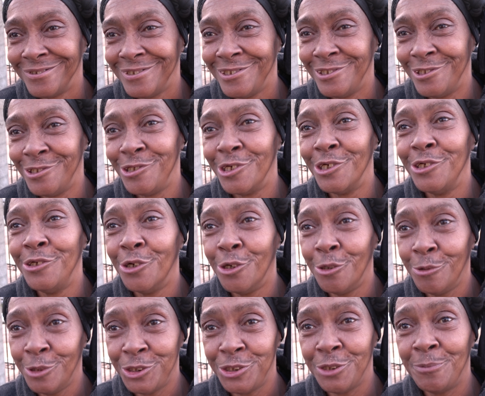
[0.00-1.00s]
Either you
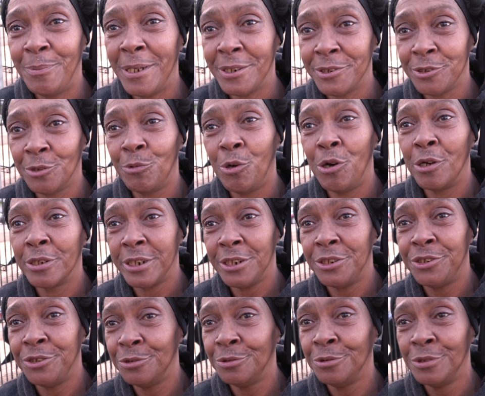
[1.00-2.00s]
know what you're about to walk
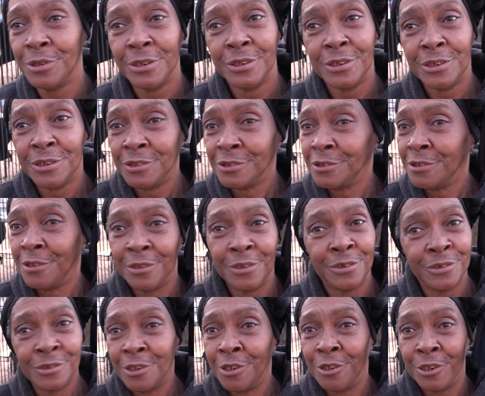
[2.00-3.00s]
into
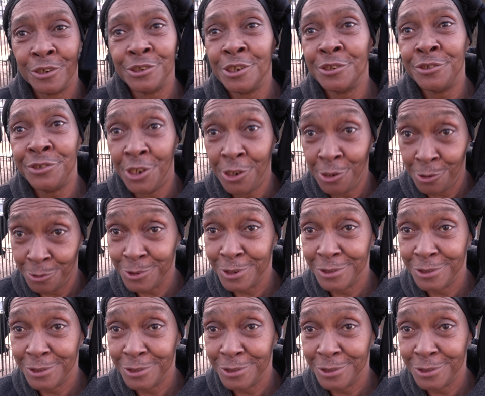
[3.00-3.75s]
or you don't.